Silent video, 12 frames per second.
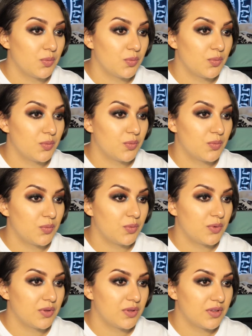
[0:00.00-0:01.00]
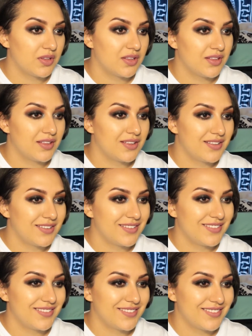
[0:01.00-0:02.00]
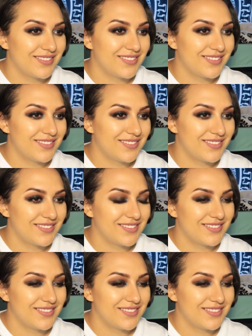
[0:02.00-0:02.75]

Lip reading: Nothing is said.